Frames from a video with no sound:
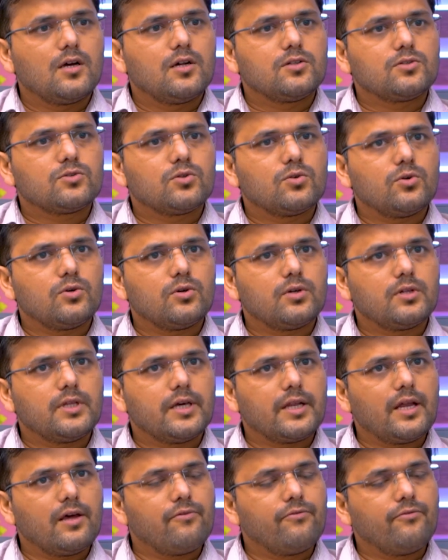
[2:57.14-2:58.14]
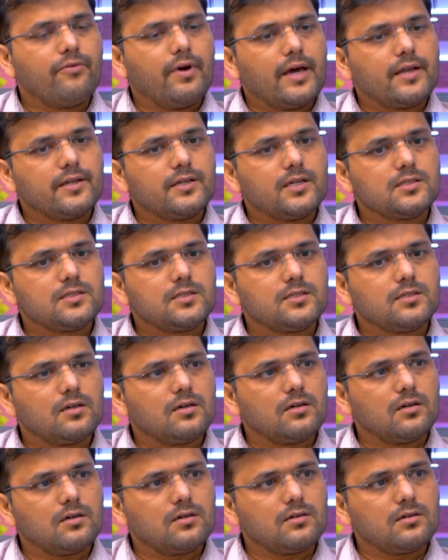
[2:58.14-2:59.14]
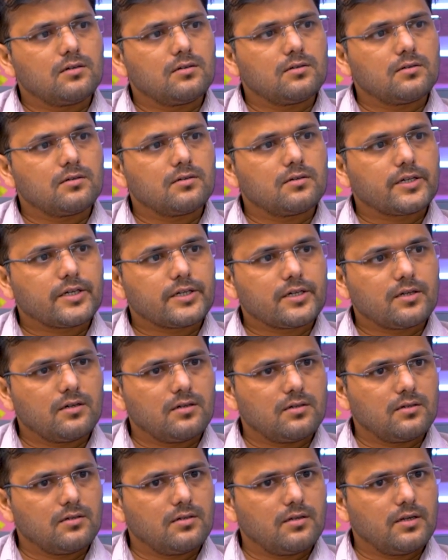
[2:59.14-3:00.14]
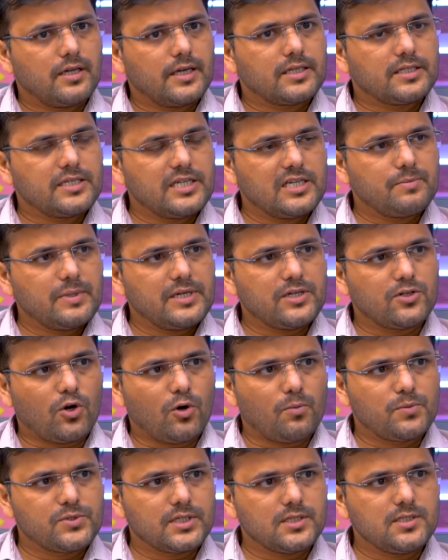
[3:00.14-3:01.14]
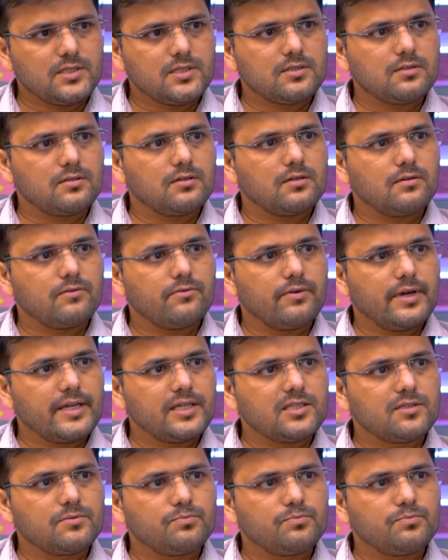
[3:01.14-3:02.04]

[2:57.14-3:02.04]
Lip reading: So there are various like treatment options, various